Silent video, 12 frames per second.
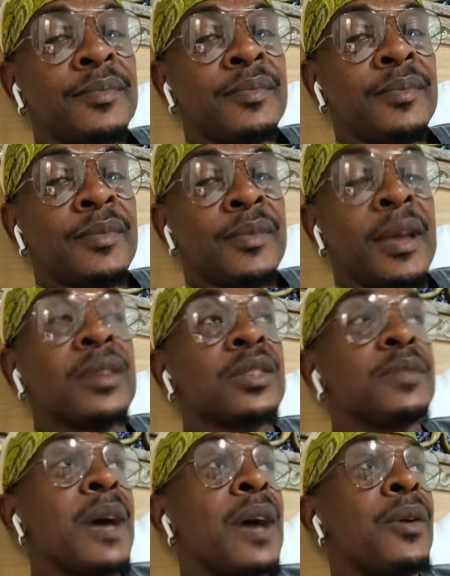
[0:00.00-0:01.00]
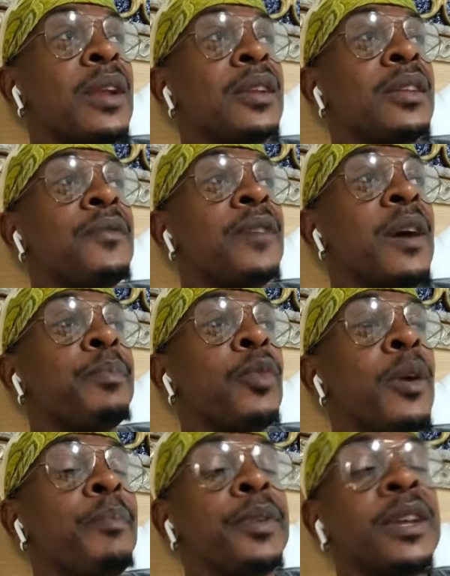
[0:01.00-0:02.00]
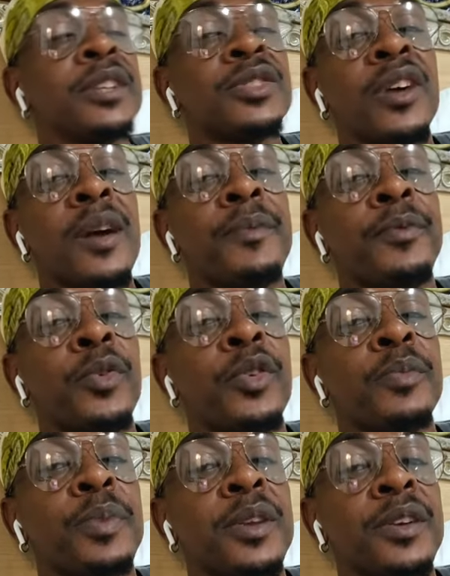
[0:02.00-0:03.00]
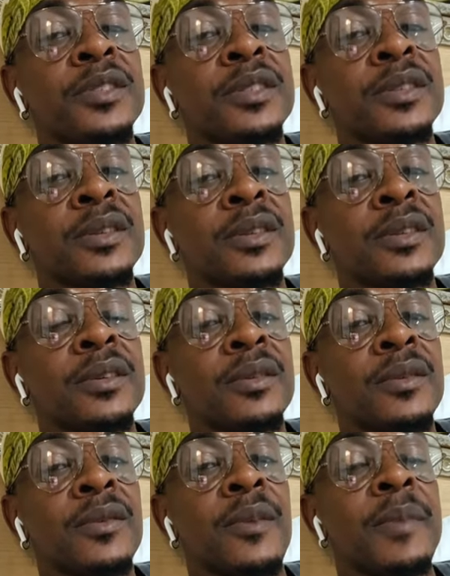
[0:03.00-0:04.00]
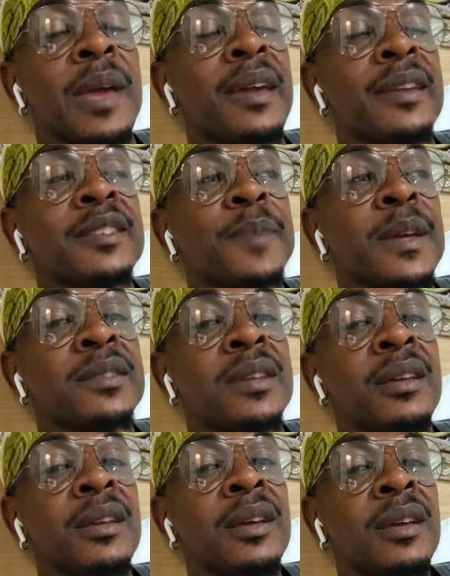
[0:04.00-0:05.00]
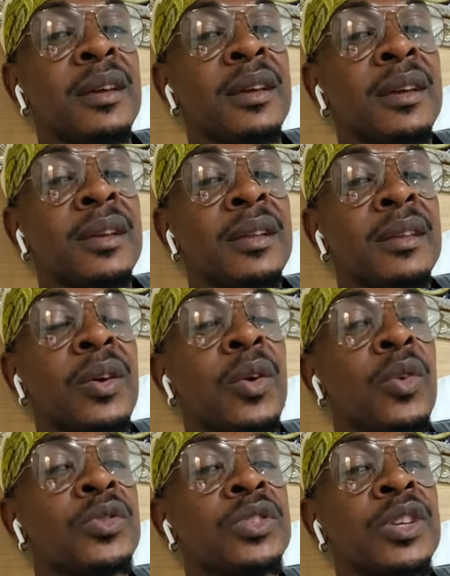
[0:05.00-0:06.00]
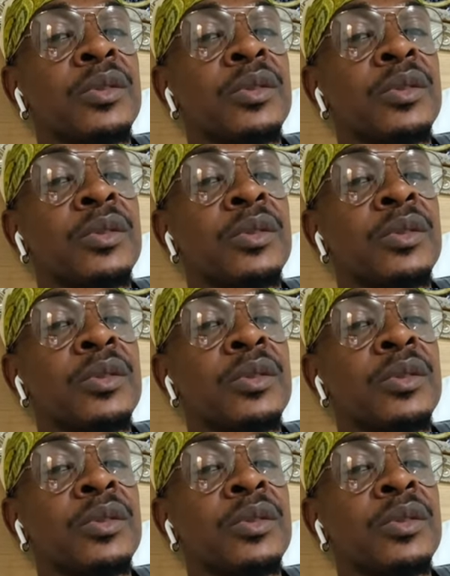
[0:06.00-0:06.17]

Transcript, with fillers: And just buy one, one place down at Fort Pierce where me I expect say, the housing